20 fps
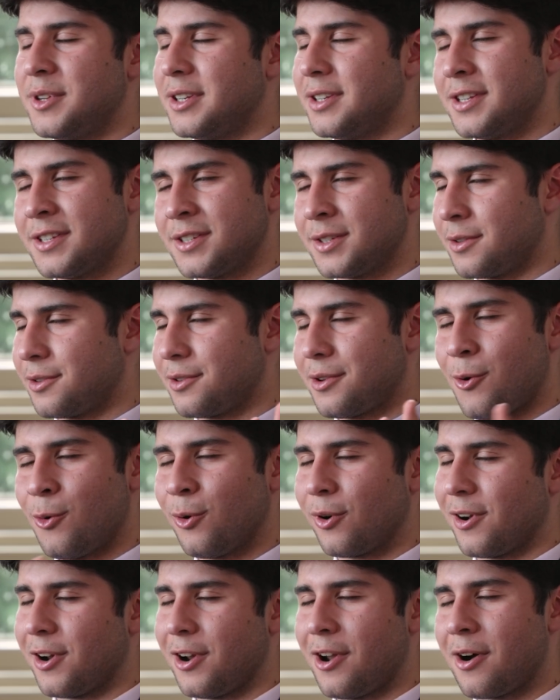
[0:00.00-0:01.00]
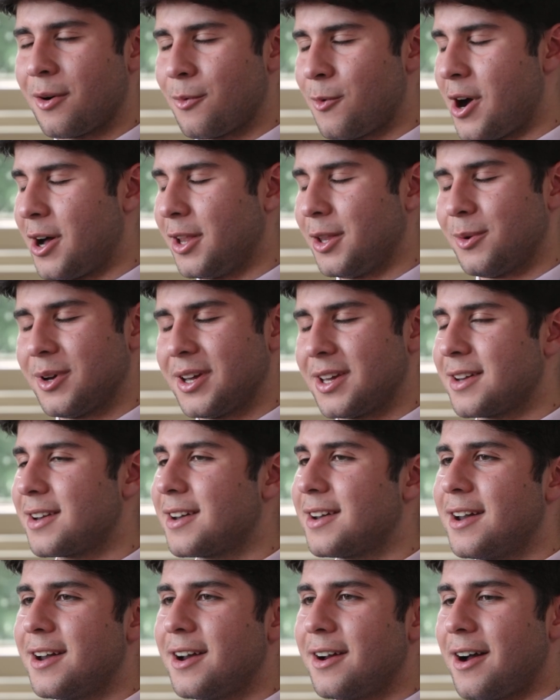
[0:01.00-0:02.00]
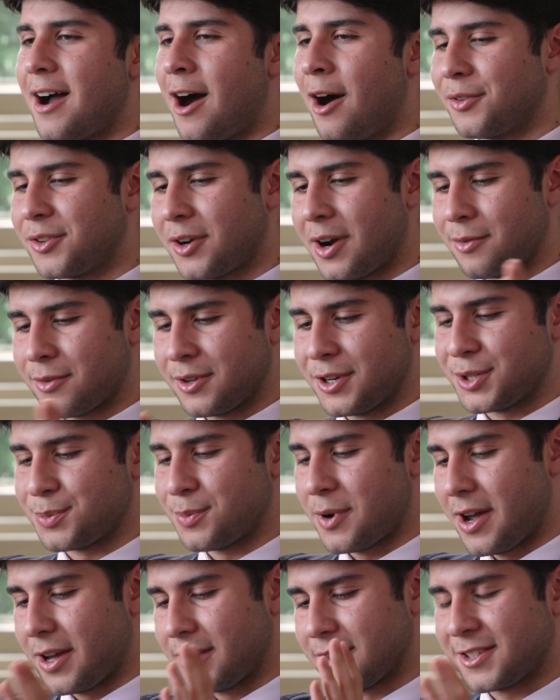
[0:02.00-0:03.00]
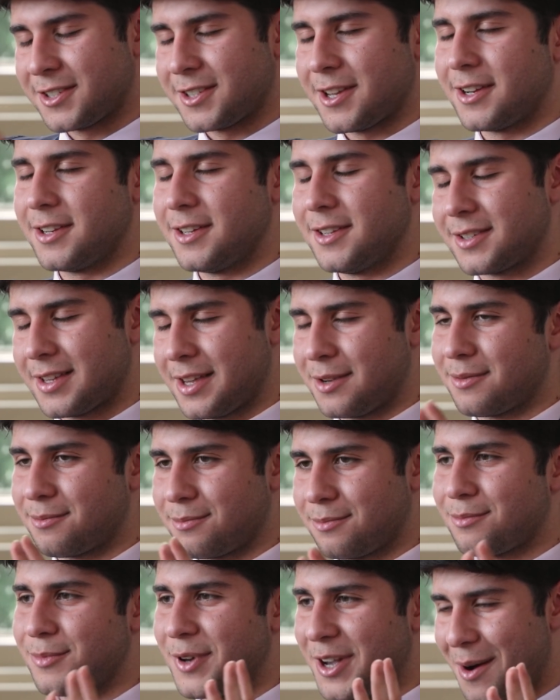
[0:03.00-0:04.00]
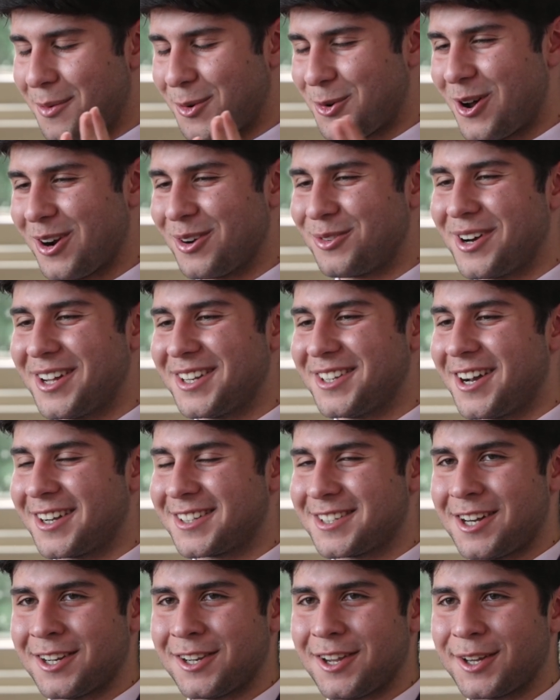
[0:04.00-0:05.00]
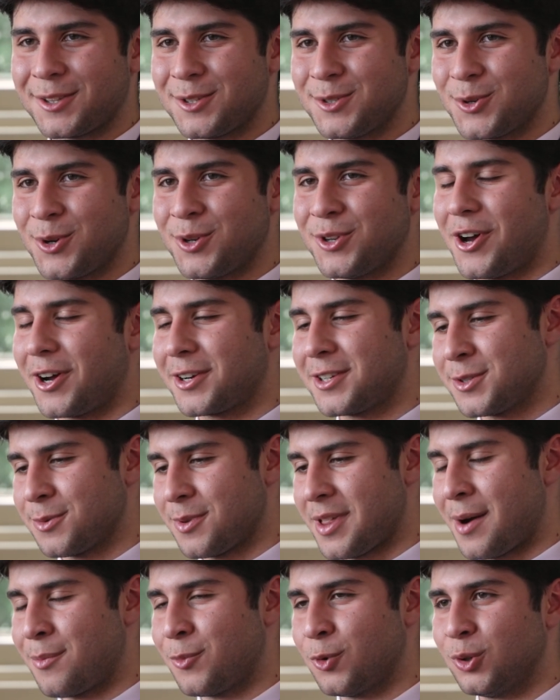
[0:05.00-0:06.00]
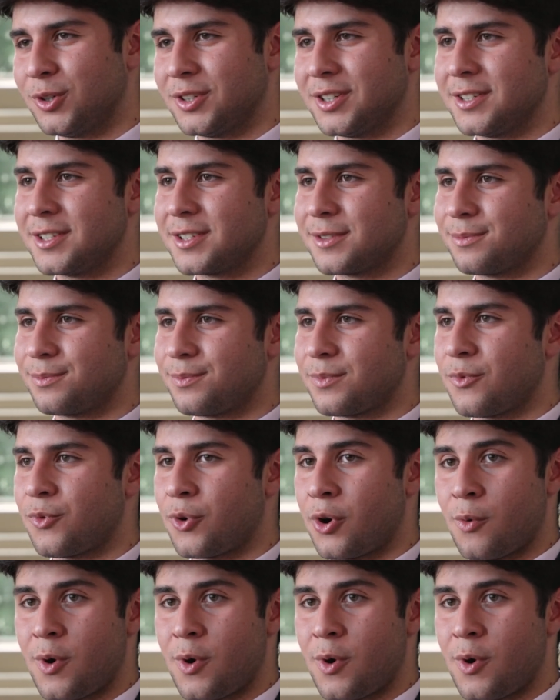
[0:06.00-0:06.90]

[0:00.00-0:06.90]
This is all a long while away. After I finish my studies and become a qualified doctor, I'd like to join Doctors Without Borders for a